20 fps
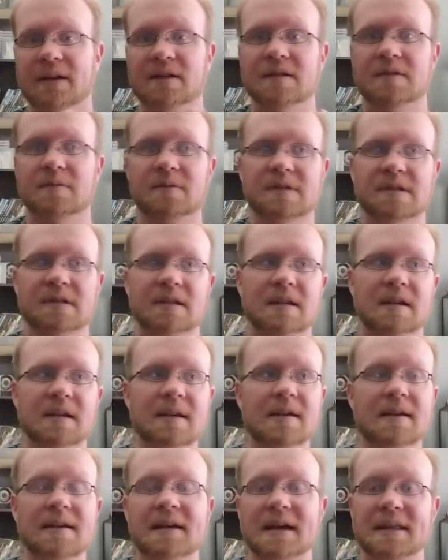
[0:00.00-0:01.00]
It just wasn't
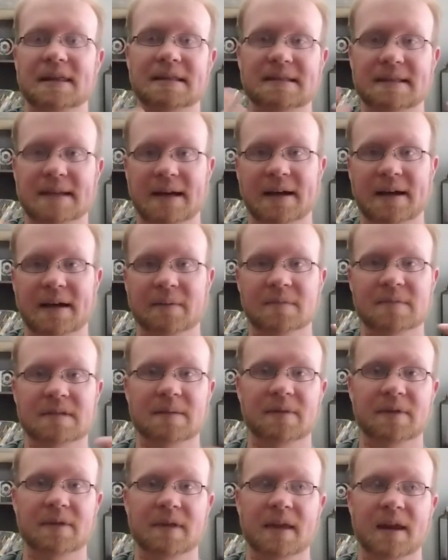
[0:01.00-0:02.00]
at the time
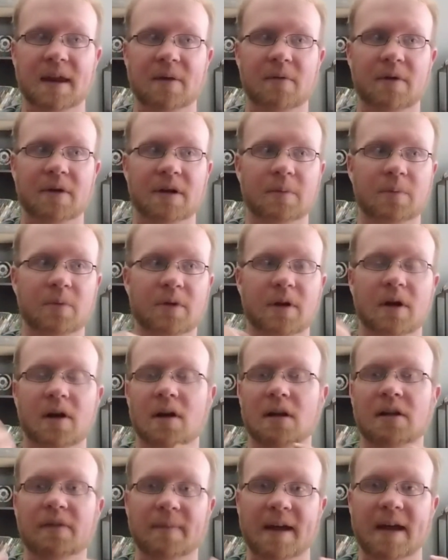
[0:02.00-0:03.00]
something that I wanted to put
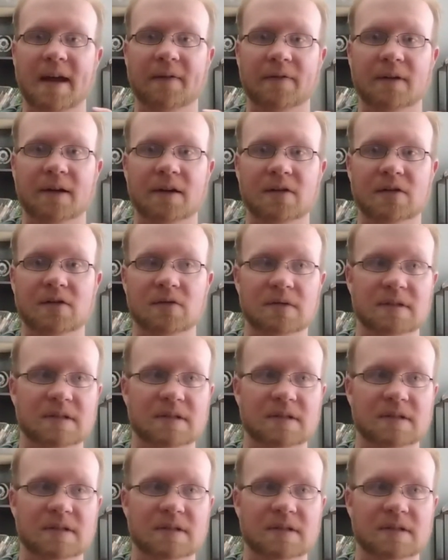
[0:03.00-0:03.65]
all of my effort into,